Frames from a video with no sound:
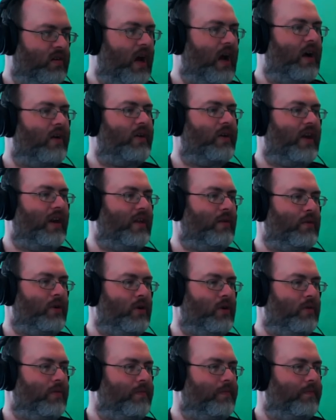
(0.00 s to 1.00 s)
Ah, okay, there we
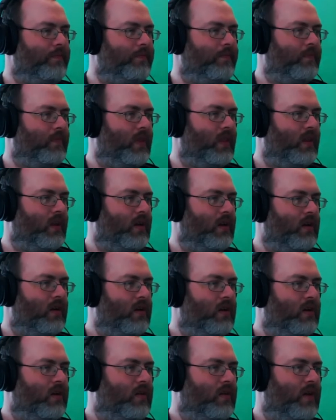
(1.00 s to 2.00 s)
go.
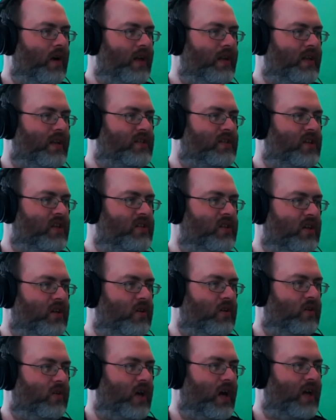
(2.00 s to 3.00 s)
Right, let's
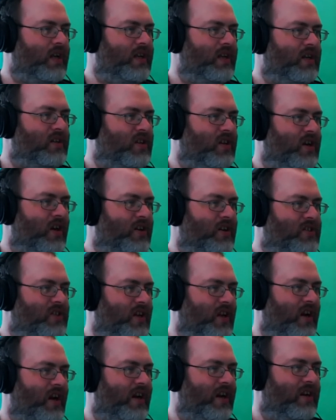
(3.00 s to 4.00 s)
continue. And there's a nurse
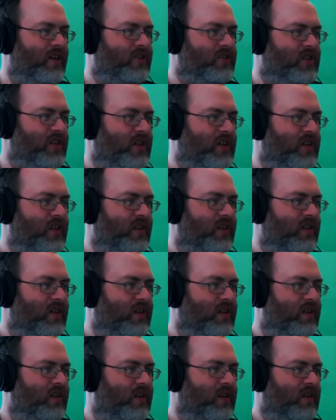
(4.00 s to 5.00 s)
there. Hi, nursey.
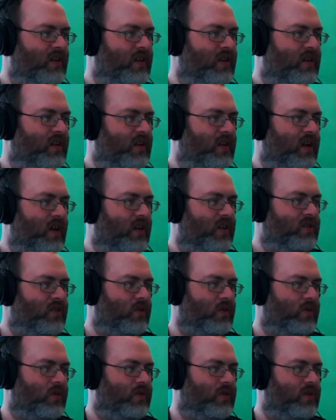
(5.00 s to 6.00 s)
How's it
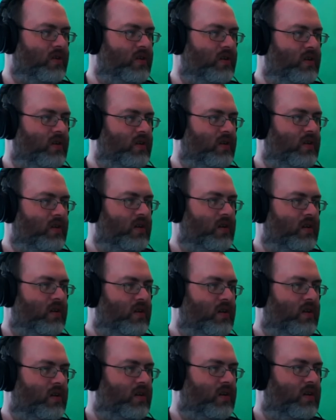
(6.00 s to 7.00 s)
going?
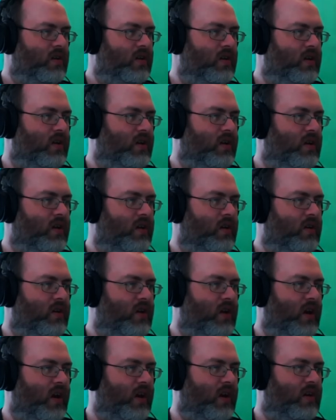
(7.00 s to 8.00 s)

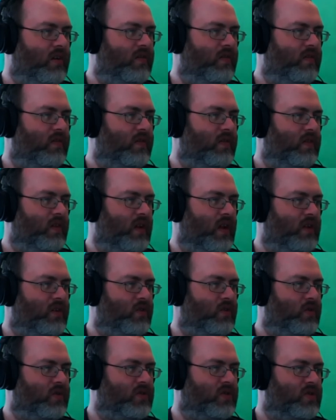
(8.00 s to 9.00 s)
Okay. That
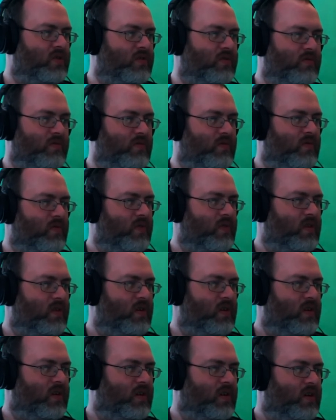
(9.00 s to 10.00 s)
door's...
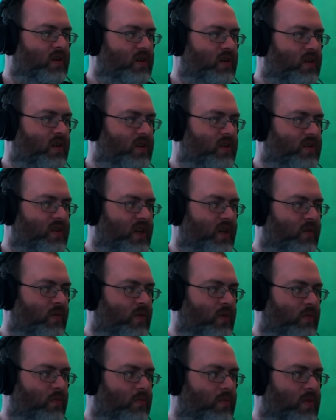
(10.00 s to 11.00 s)
day
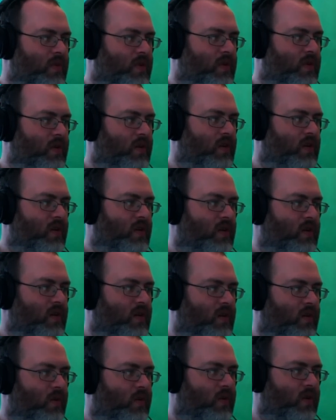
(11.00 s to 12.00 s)
room.
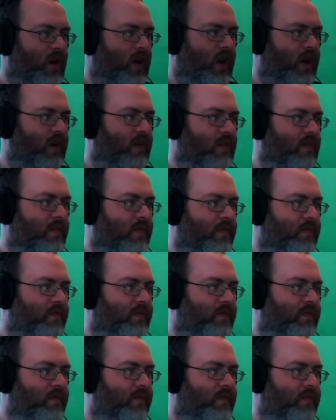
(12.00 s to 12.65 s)
Okay.